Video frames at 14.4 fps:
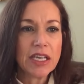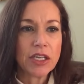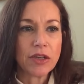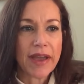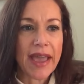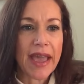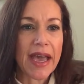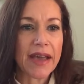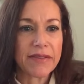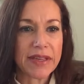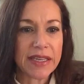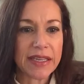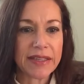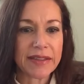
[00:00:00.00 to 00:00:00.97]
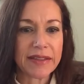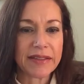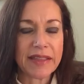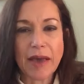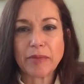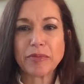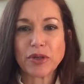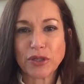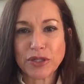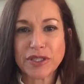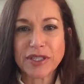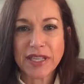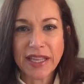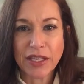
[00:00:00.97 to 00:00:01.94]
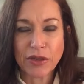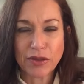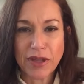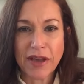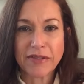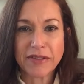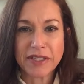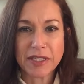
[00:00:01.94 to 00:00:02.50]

you know, having that person that you love